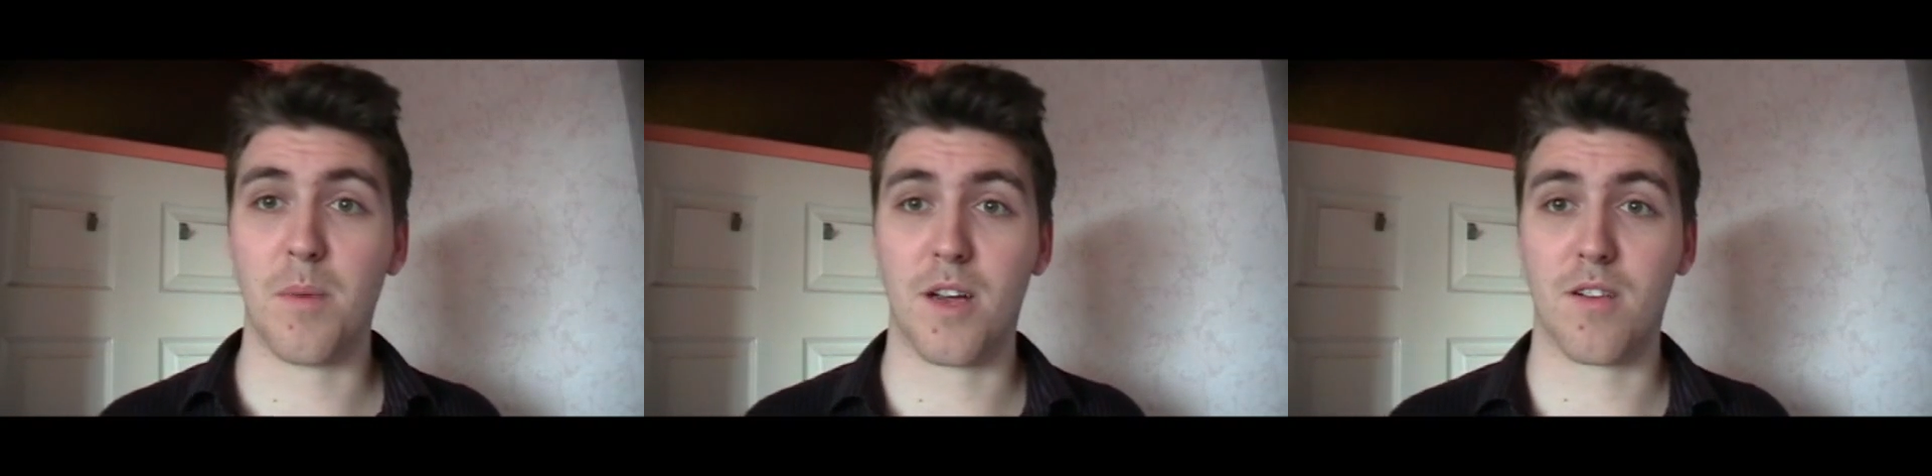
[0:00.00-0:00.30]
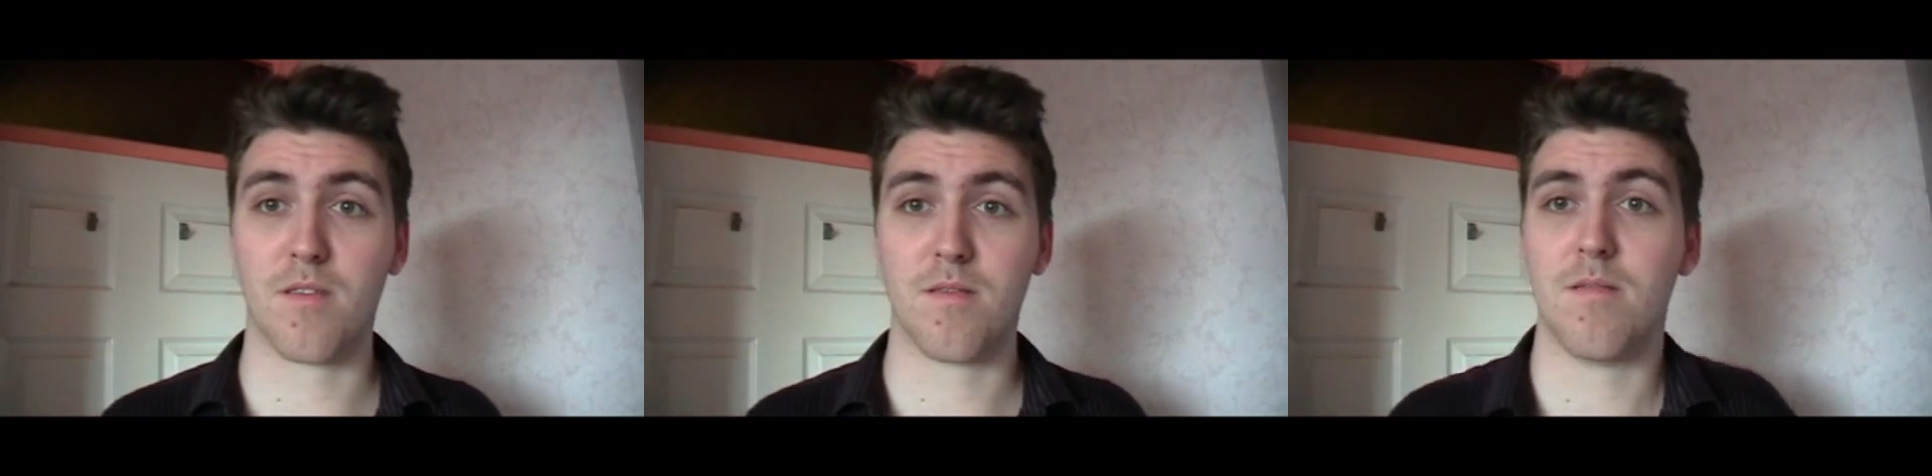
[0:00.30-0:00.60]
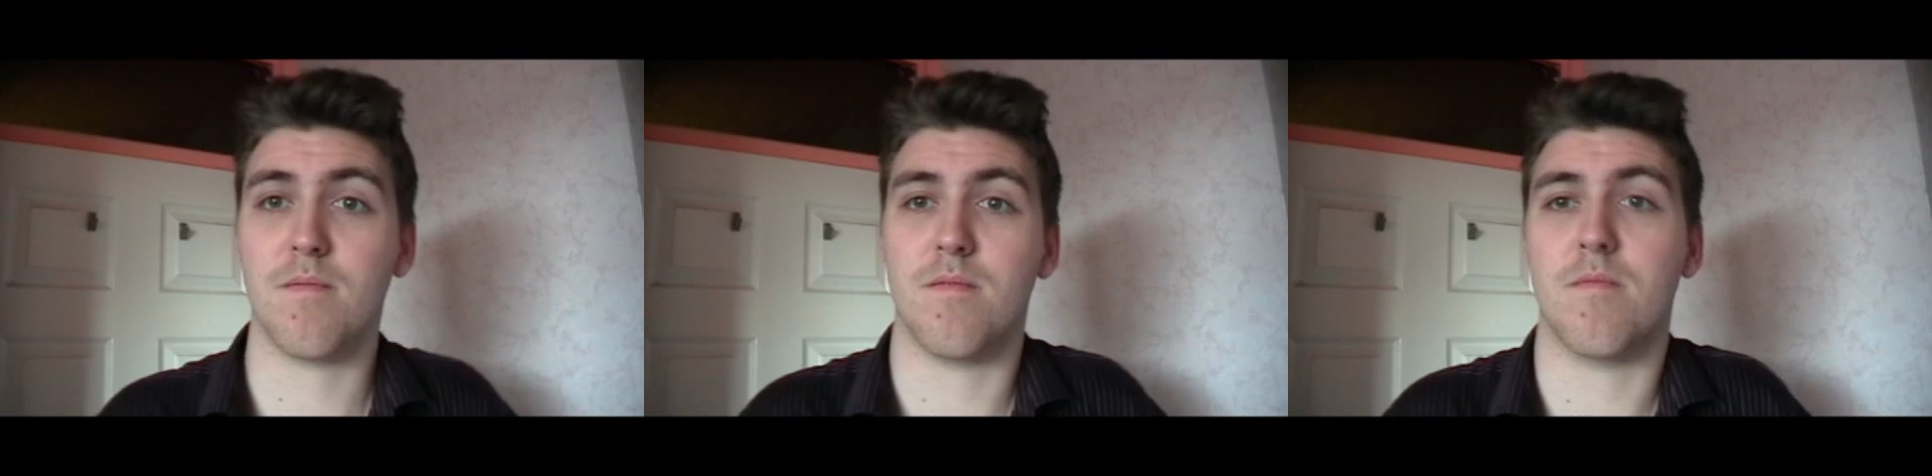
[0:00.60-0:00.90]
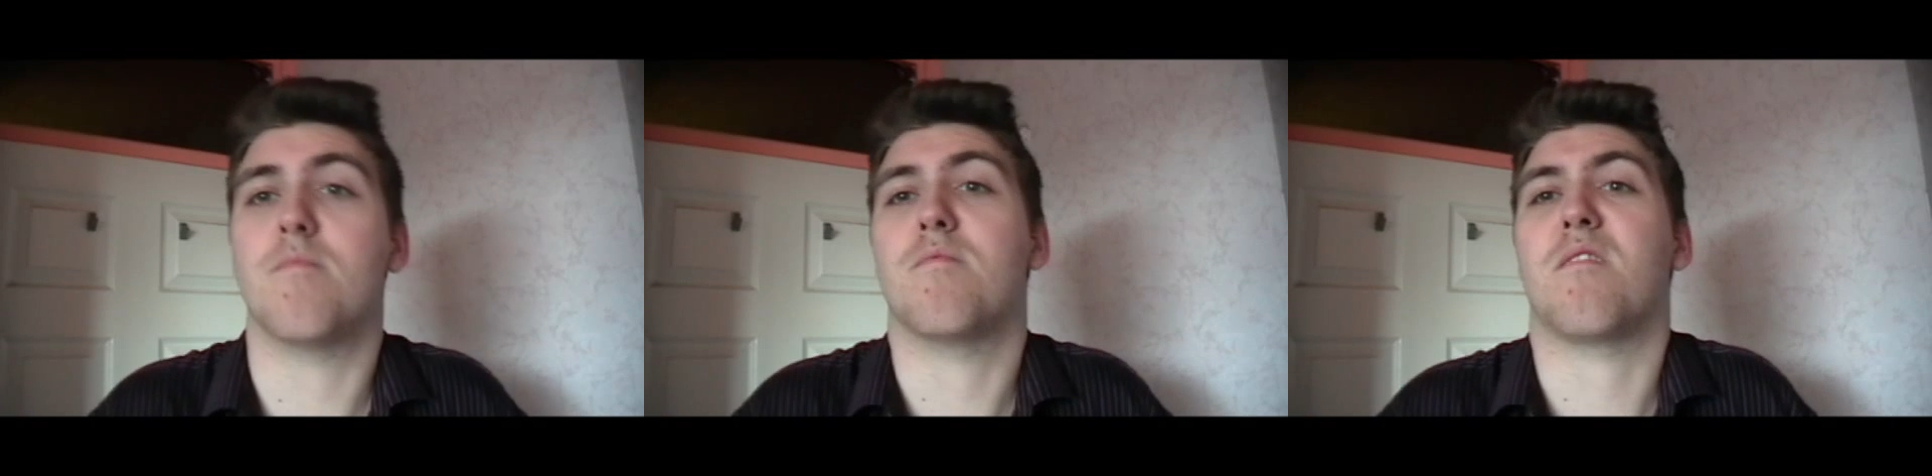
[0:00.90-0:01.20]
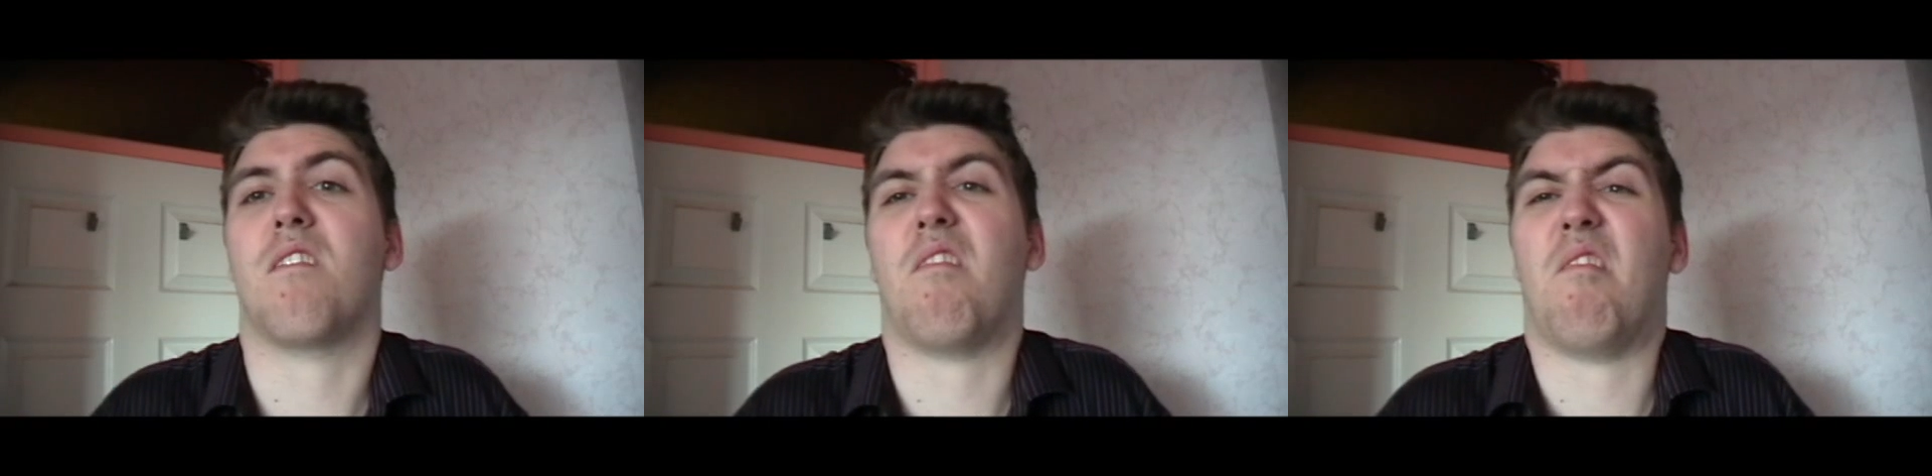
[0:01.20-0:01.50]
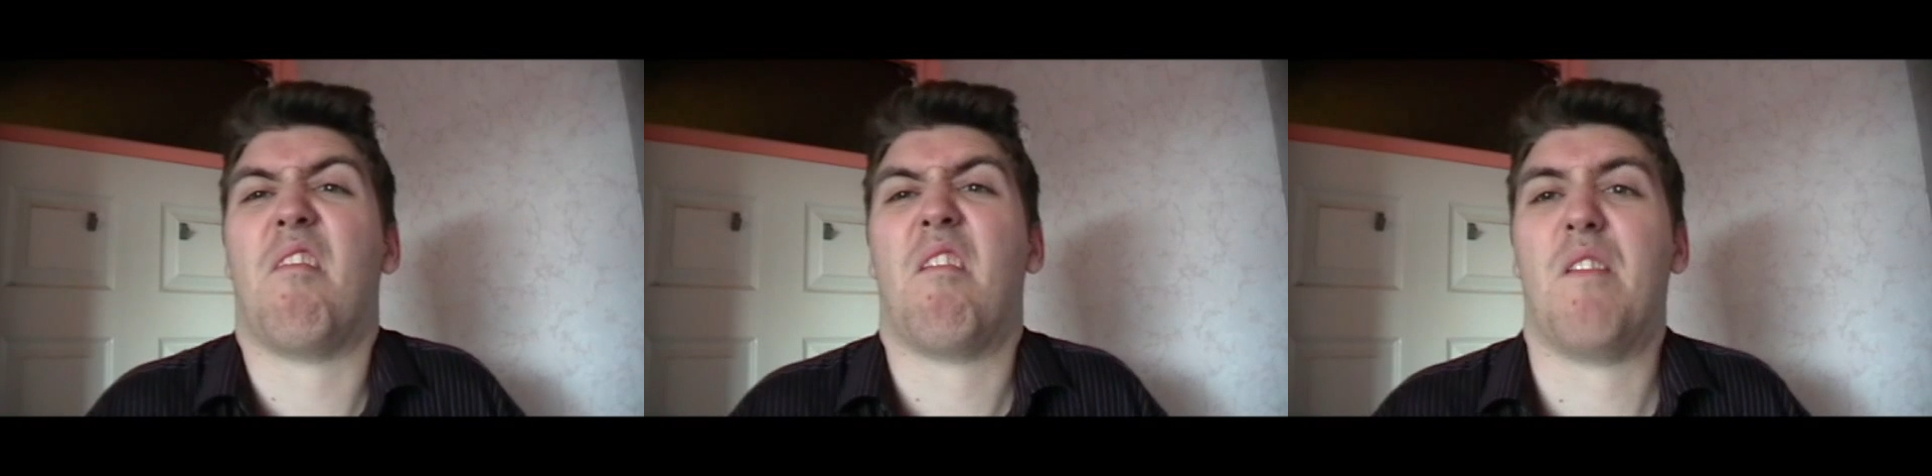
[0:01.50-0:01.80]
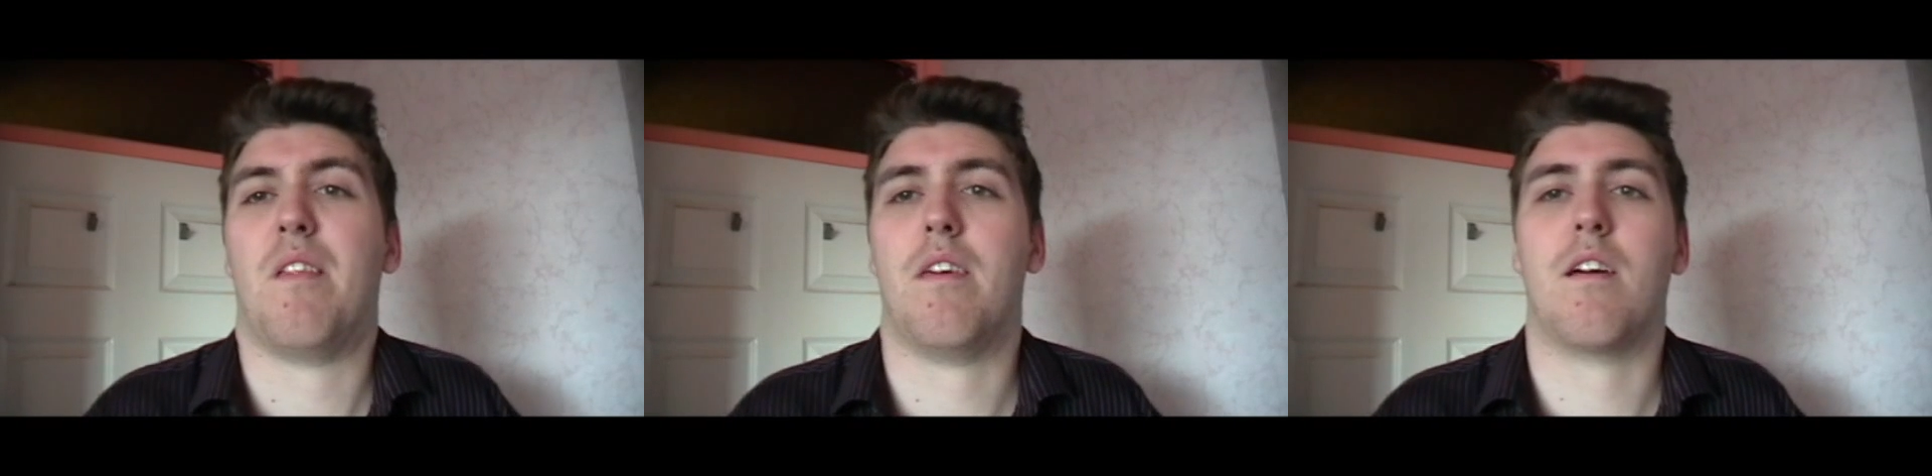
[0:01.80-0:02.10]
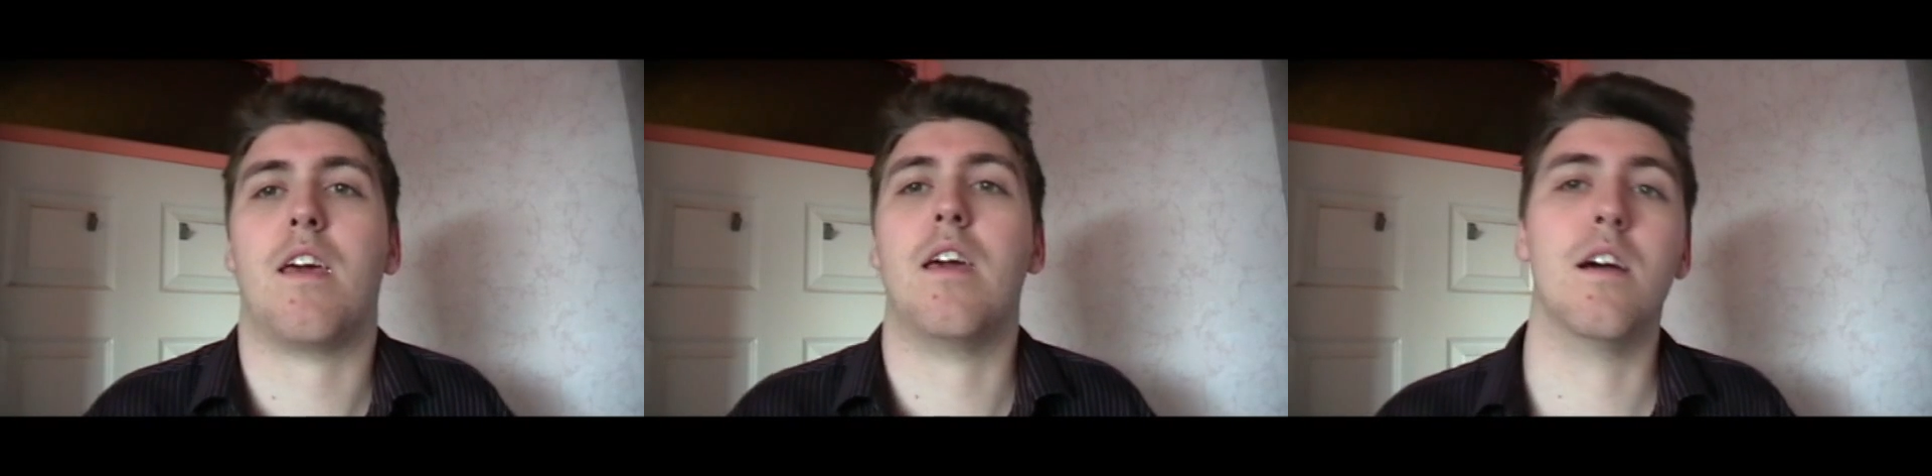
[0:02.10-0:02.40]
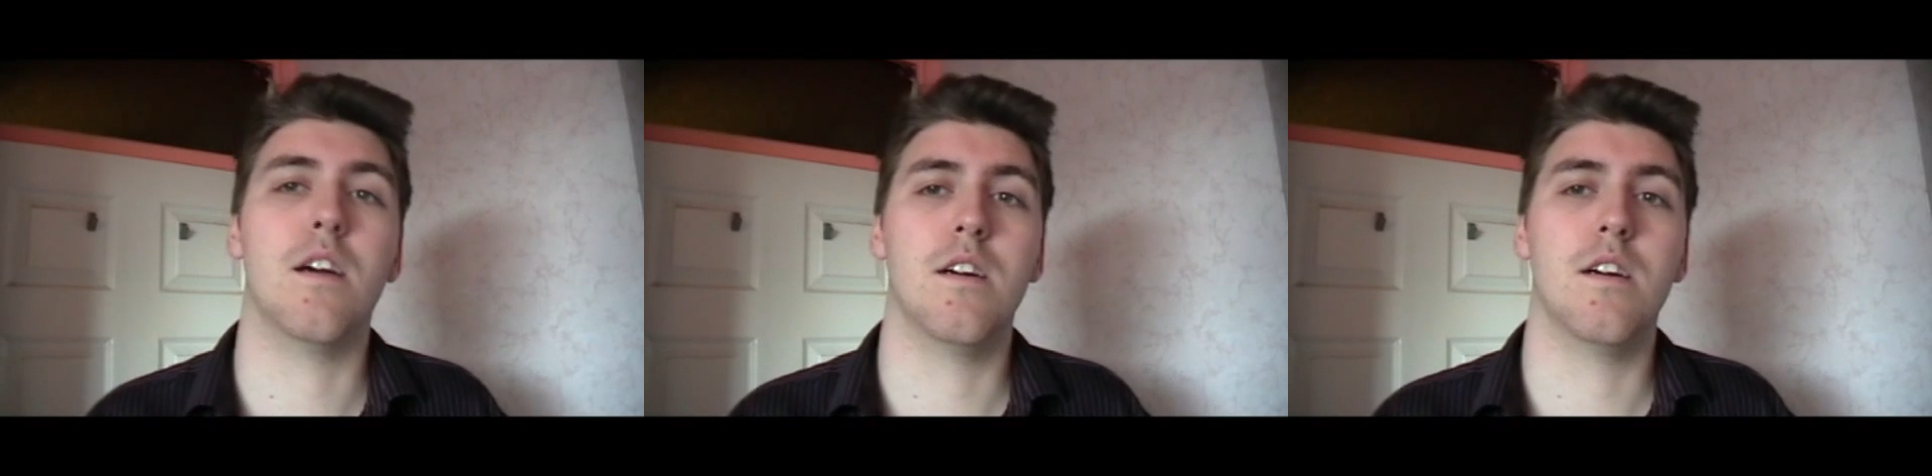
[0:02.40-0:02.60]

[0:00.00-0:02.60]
bit, yeah, yucky.